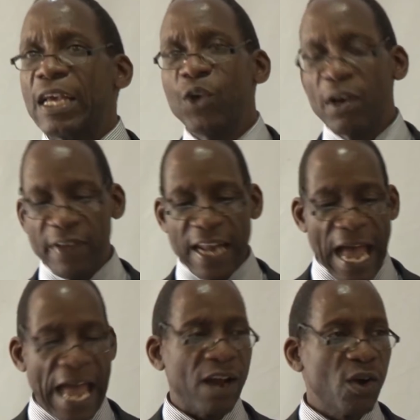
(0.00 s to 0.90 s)
You have an
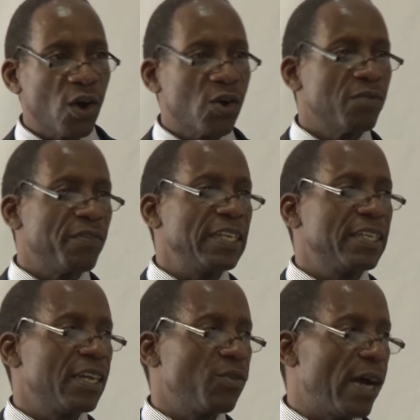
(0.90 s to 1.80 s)
ILO Convention